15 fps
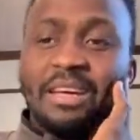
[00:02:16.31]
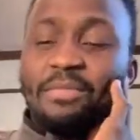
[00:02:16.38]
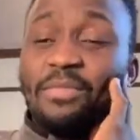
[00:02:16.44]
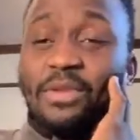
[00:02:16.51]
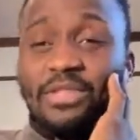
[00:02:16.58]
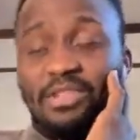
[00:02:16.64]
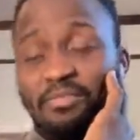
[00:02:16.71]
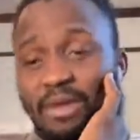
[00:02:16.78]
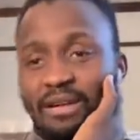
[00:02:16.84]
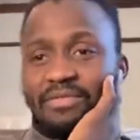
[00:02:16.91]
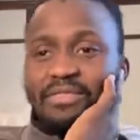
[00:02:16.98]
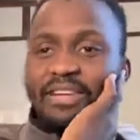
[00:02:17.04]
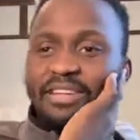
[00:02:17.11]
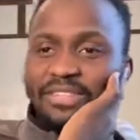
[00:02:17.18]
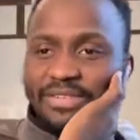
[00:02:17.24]
most of my
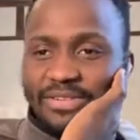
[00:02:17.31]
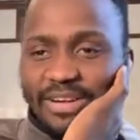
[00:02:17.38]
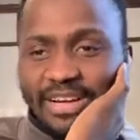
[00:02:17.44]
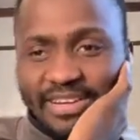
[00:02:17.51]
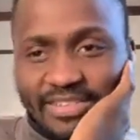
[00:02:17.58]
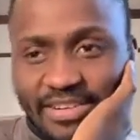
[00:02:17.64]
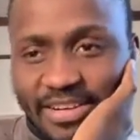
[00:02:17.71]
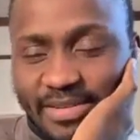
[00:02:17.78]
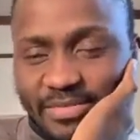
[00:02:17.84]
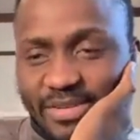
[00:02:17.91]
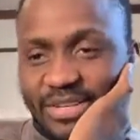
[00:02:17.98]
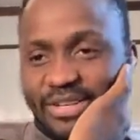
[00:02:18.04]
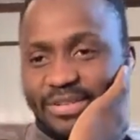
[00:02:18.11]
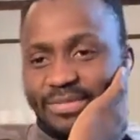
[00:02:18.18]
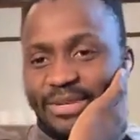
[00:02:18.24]
friends don't agree I'm
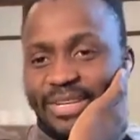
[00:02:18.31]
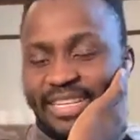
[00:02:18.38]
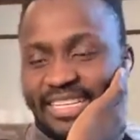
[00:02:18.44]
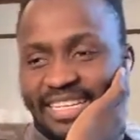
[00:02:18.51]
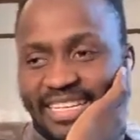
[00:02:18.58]
good. But